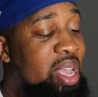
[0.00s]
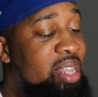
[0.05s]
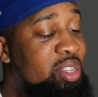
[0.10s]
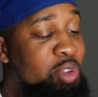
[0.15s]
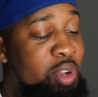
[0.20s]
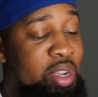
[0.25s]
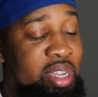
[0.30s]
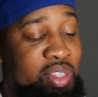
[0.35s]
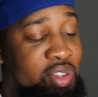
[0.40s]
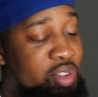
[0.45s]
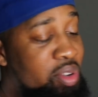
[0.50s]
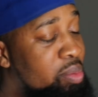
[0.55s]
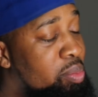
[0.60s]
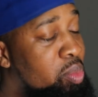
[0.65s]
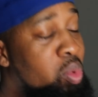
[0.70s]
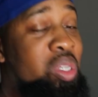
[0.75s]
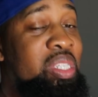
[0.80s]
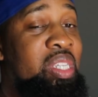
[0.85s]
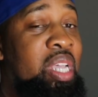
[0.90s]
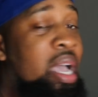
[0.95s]
That
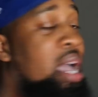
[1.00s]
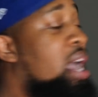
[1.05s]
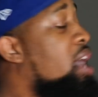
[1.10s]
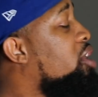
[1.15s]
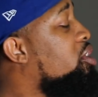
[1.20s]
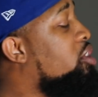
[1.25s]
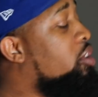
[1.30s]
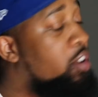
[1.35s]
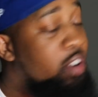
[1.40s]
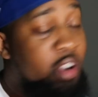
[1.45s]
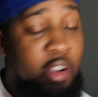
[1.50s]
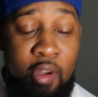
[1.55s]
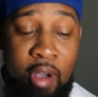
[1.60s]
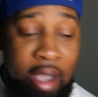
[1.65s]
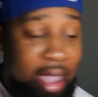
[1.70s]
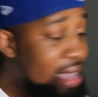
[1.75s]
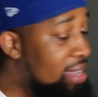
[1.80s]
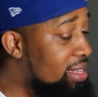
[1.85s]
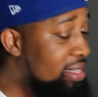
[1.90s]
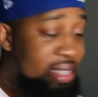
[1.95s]
transcript was
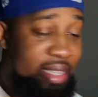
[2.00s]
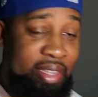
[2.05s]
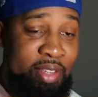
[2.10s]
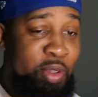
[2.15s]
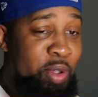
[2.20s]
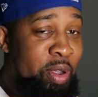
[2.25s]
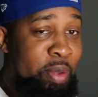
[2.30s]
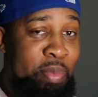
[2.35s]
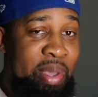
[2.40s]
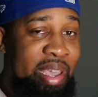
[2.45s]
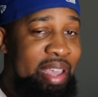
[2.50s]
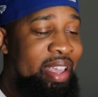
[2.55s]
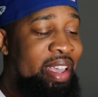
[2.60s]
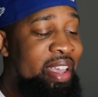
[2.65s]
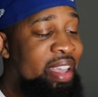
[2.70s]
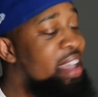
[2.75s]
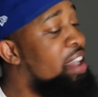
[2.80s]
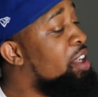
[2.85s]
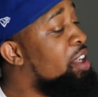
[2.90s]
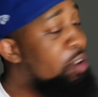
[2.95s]
crazy. You hear
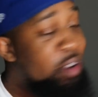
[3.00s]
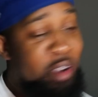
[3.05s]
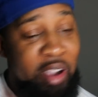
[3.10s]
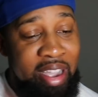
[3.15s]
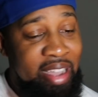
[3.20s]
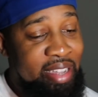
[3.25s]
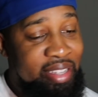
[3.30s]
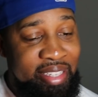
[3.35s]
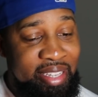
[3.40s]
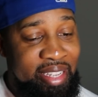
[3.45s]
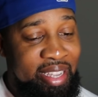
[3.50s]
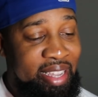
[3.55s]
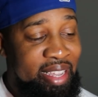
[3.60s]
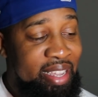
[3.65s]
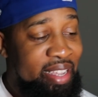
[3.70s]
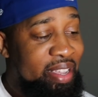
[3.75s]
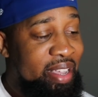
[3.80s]
me? crazy.